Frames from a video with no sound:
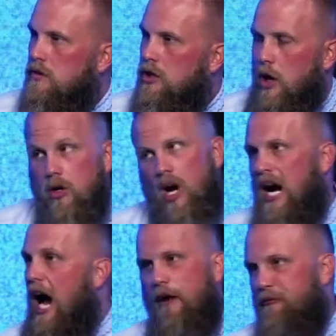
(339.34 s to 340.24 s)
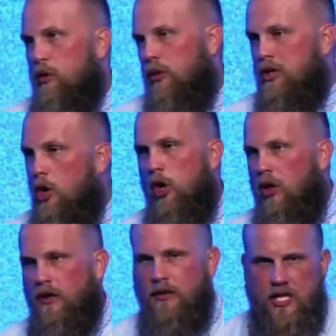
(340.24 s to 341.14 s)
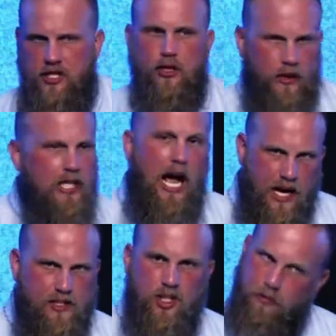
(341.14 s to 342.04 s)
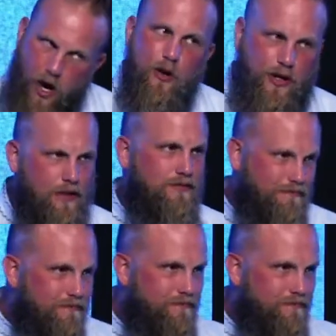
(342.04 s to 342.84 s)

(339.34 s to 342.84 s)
You don't cry out for renewal unless you realize you're broken.